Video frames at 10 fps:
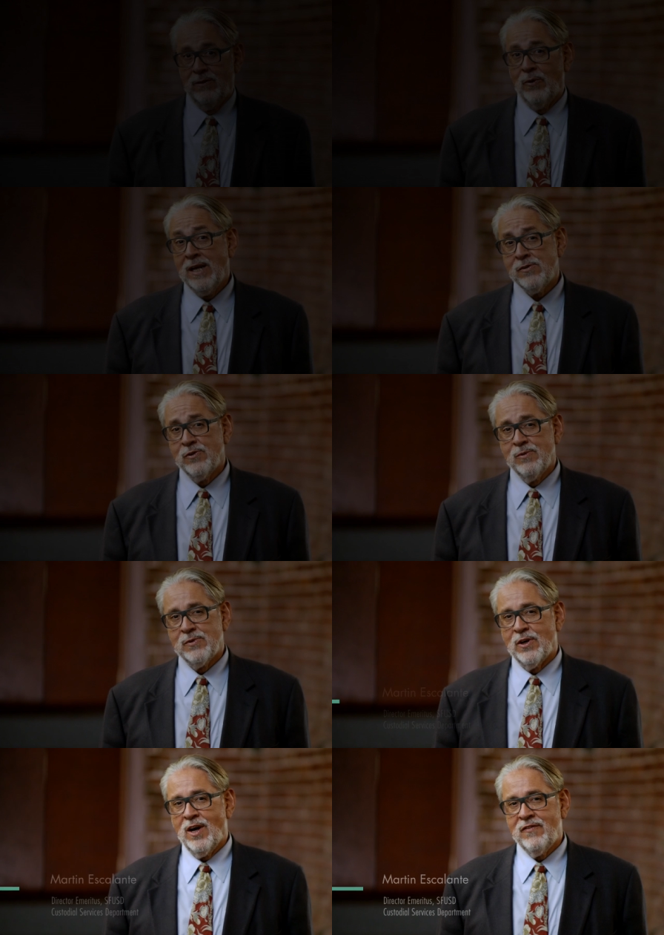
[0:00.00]
Restrooms
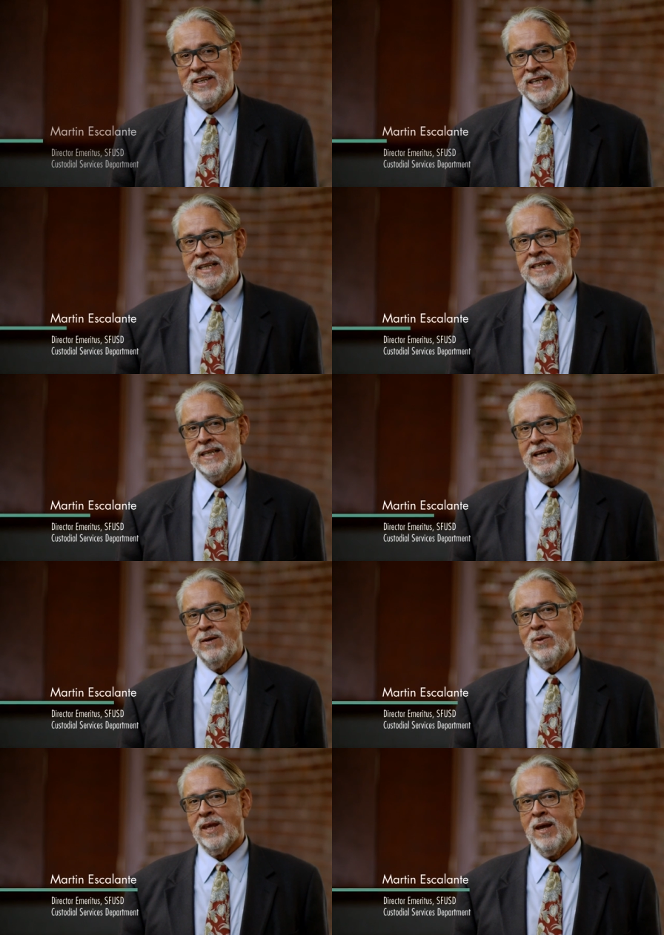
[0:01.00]
are often
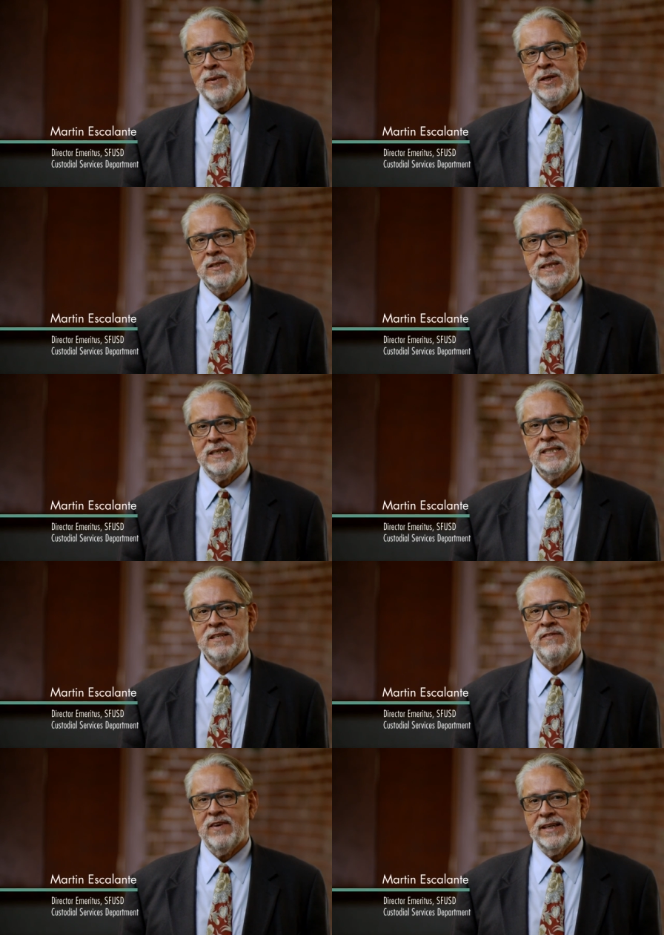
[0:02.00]
inundated with chemicals and
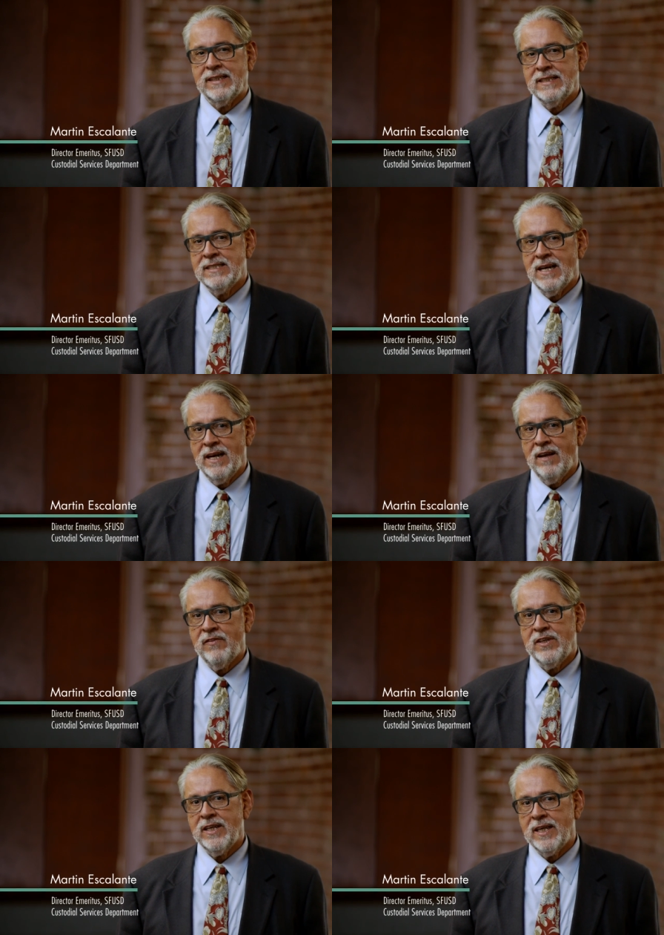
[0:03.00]
disinfectants in an
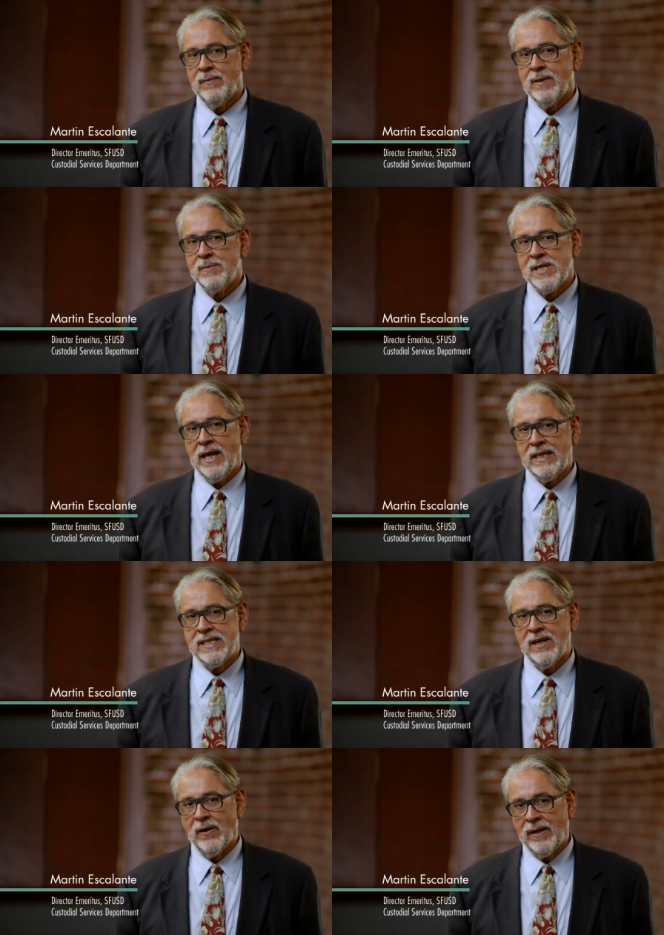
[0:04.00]
effort to keep them
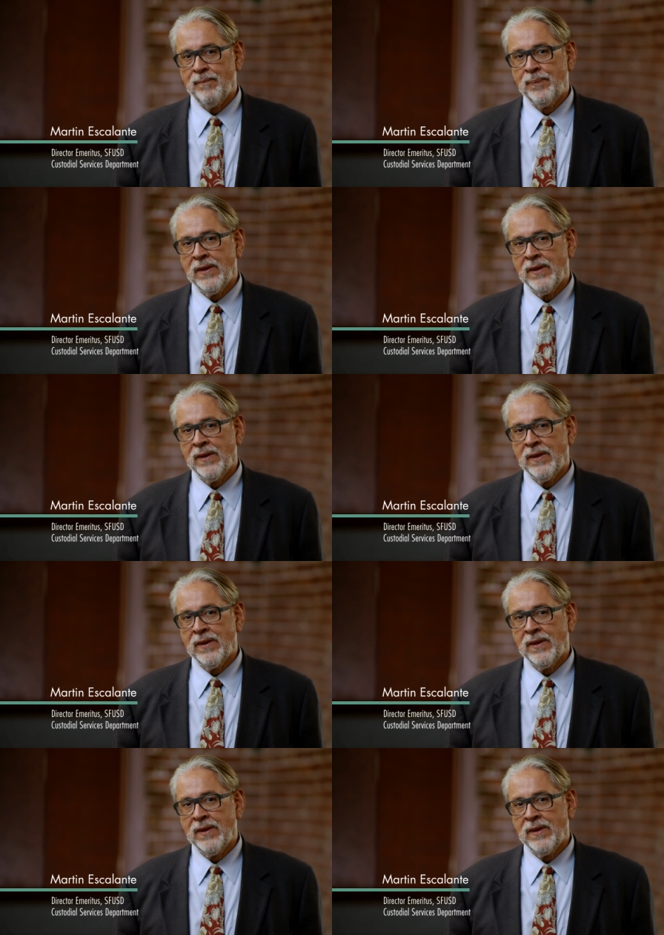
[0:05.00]
sanitary.